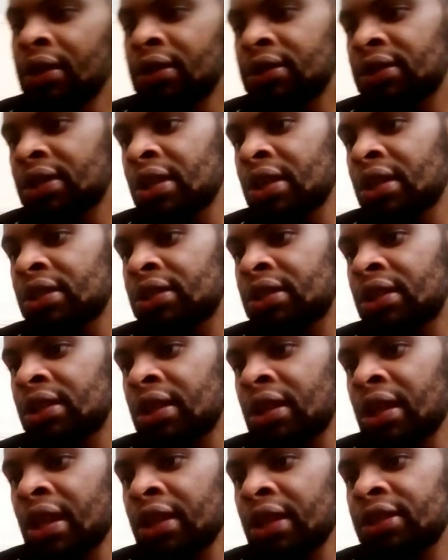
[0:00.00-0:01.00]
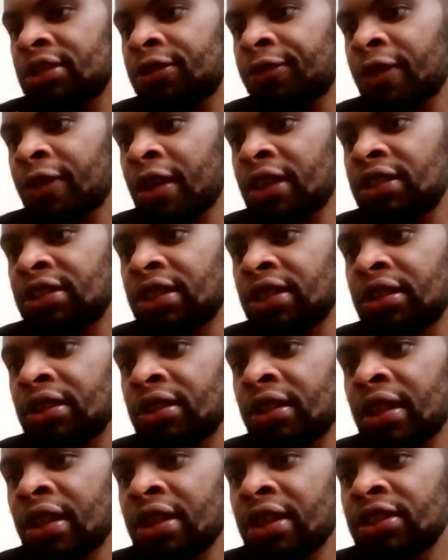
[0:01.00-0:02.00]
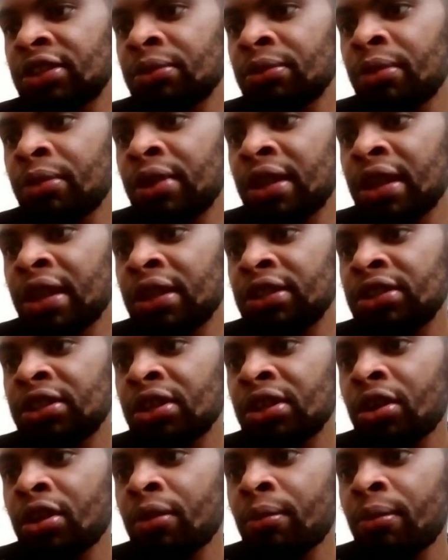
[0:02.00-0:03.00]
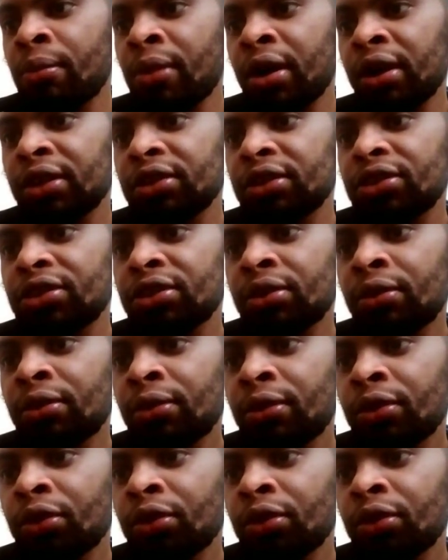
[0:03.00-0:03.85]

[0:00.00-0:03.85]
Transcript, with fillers: it says let's face it there's there's not much